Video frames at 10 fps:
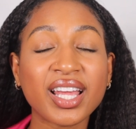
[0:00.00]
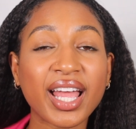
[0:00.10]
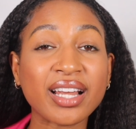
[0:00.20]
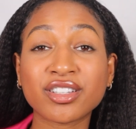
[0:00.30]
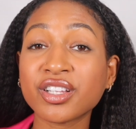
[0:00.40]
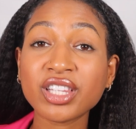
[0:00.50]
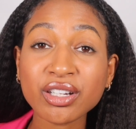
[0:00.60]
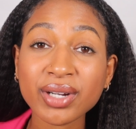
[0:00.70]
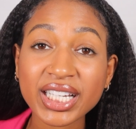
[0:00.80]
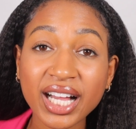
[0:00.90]
And good thing
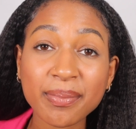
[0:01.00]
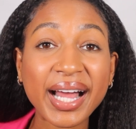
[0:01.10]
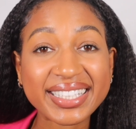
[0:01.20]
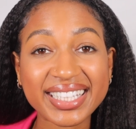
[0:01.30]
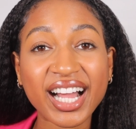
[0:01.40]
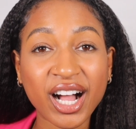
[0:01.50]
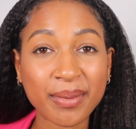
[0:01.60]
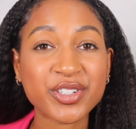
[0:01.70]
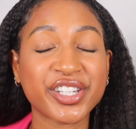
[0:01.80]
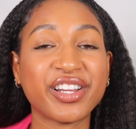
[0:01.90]
ReadyHubb has that
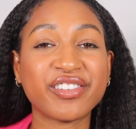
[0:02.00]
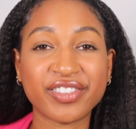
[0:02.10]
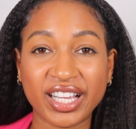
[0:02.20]
option available.